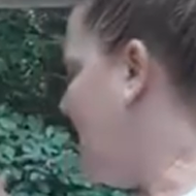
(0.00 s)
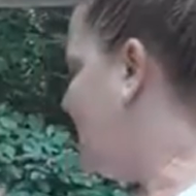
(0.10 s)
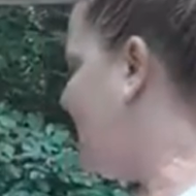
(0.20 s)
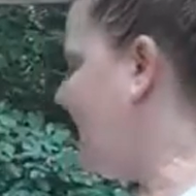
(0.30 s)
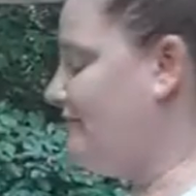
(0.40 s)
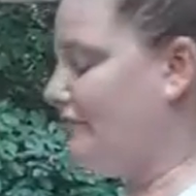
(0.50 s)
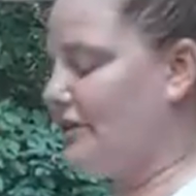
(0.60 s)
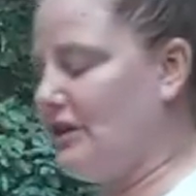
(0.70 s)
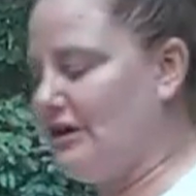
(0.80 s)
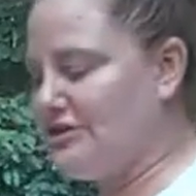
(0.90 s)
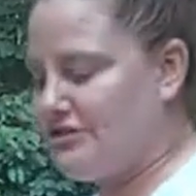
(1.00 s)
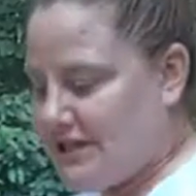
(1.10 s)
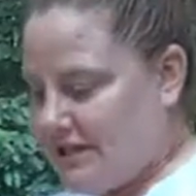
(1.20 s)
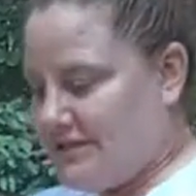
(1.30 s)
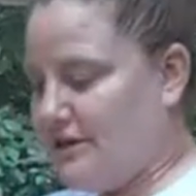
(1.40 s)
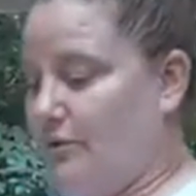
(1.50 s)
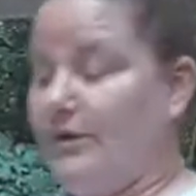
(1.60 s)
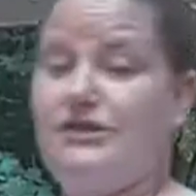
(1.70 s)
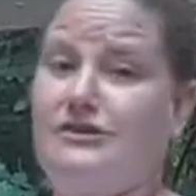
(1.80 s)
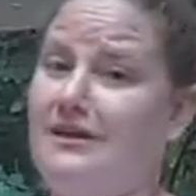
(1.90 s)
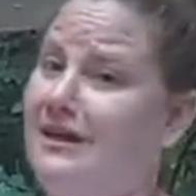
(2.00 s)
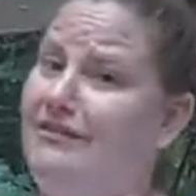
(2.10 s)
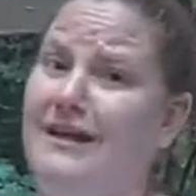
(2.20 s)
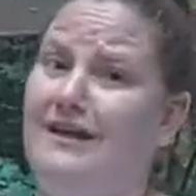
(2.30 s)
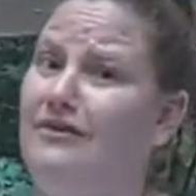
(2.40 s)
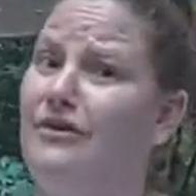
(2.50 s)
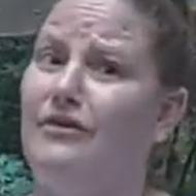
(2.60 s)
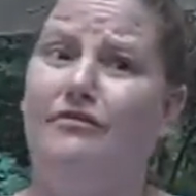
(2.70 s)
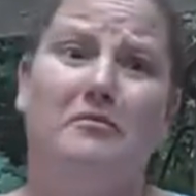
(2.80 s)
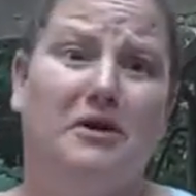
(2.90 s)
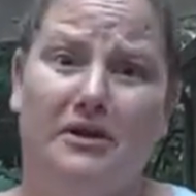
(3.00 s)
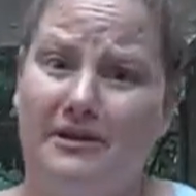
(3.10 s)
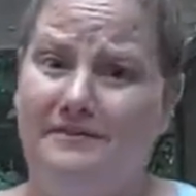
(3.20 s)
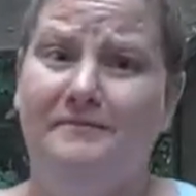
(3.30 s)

But for the large utility tote, which, if any of you are familiar,